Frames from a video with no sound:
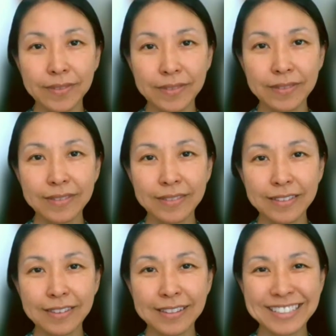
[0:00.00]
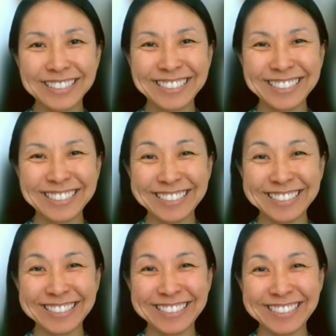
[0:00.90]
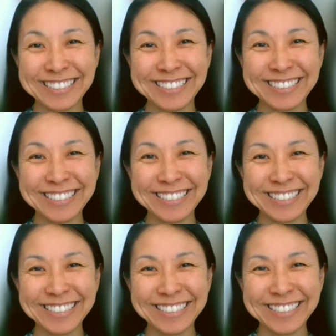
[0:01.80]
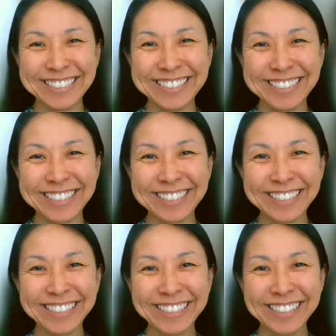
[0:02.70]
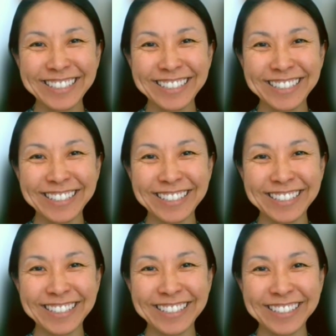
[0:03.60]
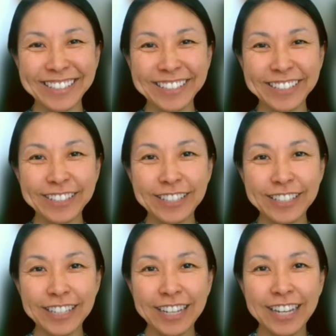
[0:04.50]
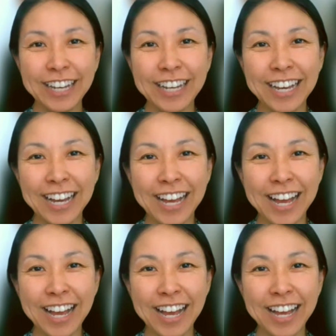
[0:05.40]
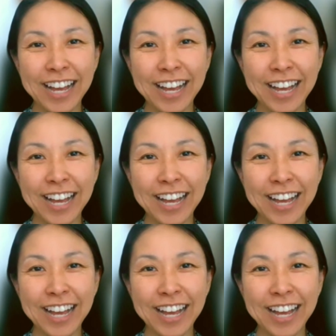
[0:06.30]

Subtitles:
(silent)